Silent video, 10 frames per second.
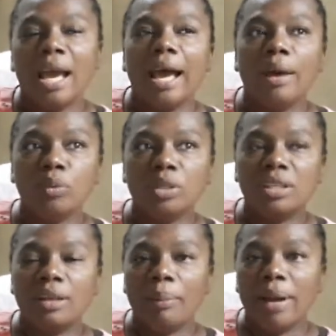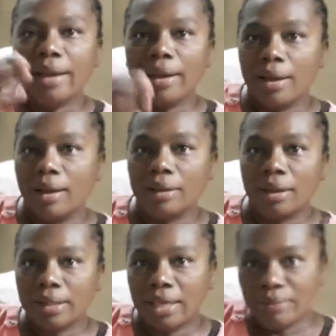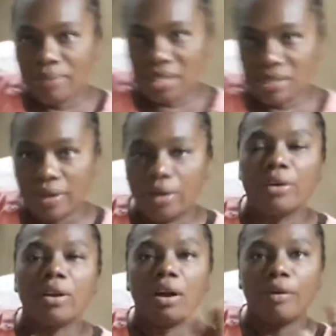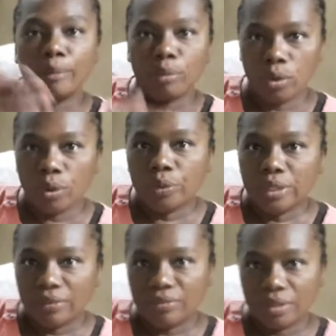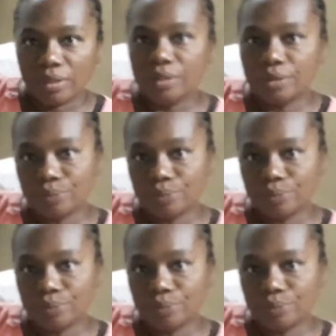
I would either buy a cake mix for her or a brownie for her.